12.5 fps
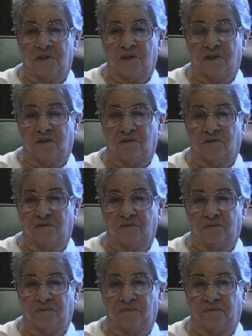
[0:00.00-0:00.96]
So,
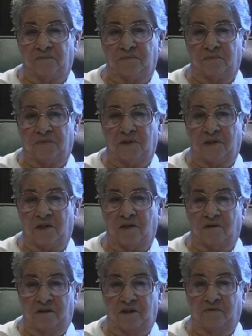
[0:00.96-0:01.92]
there's a
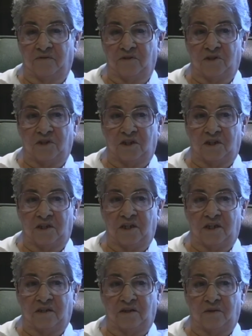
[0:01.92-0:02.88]
lot of difference in it
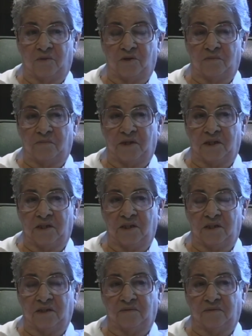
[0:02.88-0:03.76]
now than there was back then.